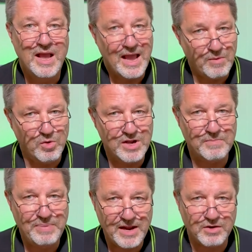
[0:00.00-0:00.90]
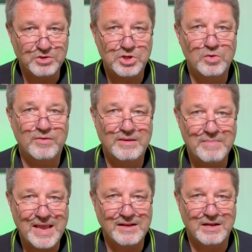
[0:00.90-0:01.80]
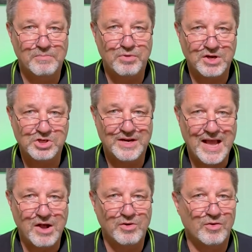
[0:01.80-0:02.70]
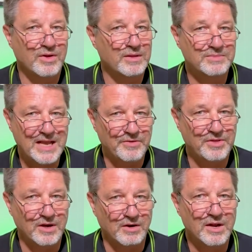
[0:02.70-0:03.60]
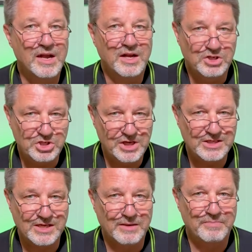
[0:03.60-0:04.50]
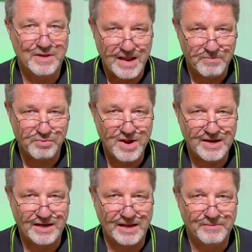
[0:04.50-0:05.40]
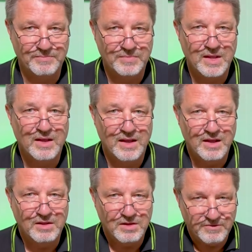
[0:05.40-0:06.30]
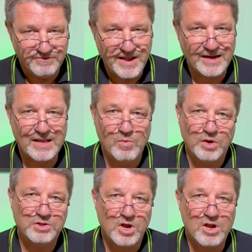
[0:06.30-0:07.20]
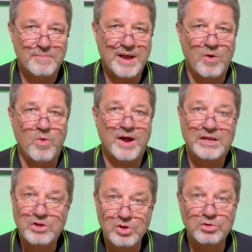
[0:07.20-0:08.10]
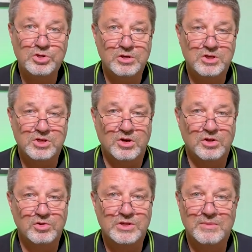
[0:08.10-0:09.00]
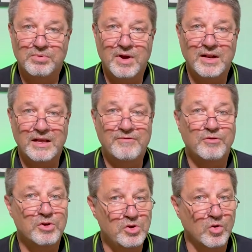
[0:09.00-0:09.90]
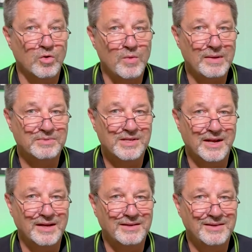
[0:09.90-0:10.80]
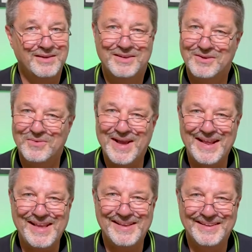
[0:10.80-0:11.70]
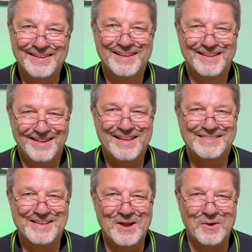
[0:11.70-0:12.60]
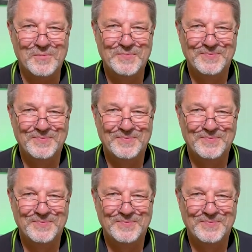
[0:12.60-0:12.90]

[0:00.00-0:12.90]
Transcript: and we'll compare two of the main compression algorithms out there, gzip and Brotli. Finally, we'll talk about why you should start using Brotli for your website. You ready? Let's go.